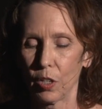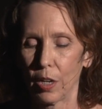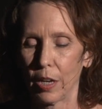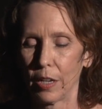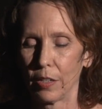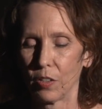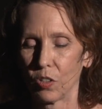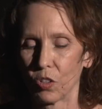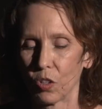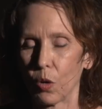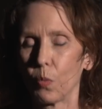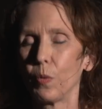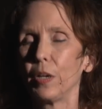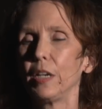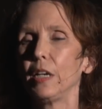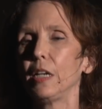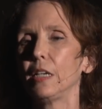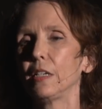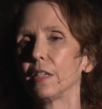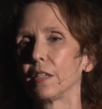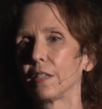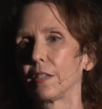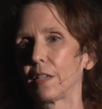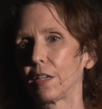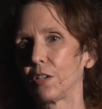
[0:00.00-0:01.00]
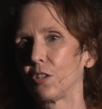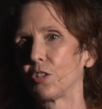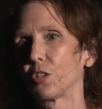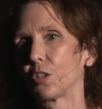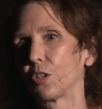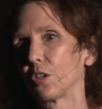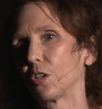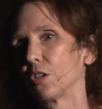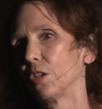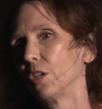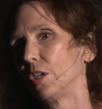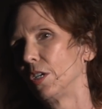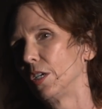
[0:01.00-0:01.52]
And so we need to send
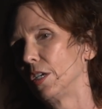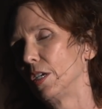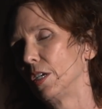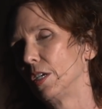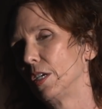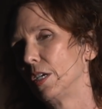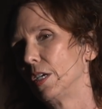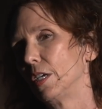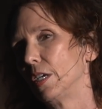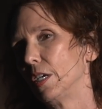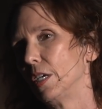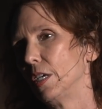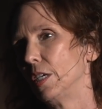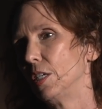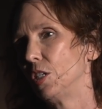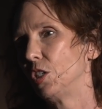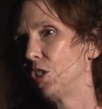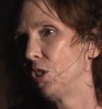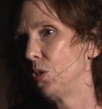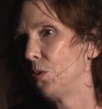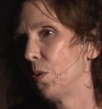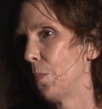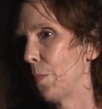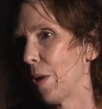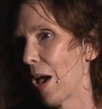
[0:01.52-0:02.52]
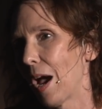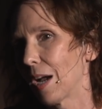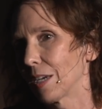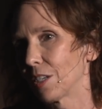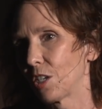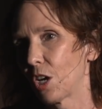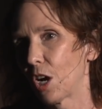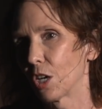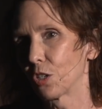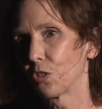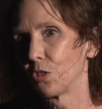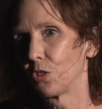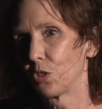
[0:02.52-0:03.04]
her to a back
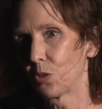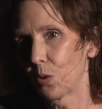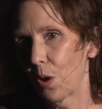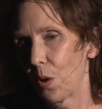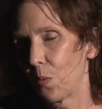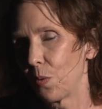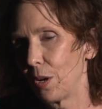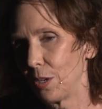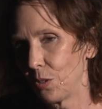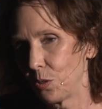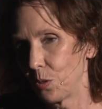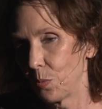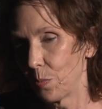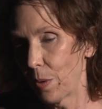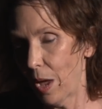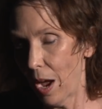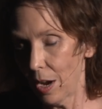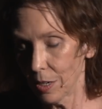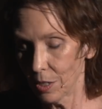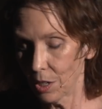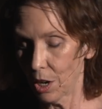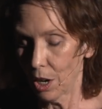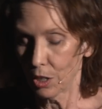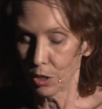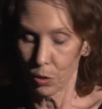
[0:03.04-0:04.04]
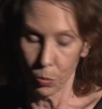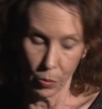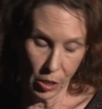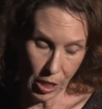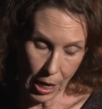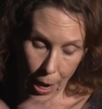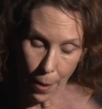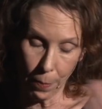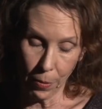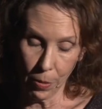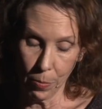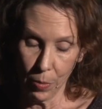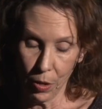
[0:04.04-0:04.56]
doctor. So I went to a back doctor, which
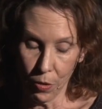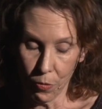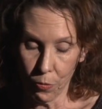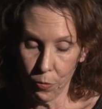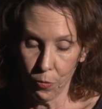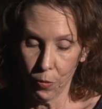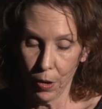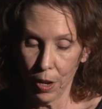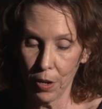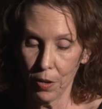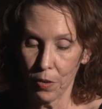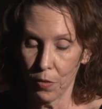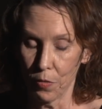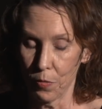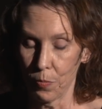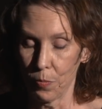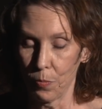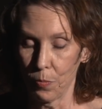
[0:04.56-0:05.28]
happened to be a friend of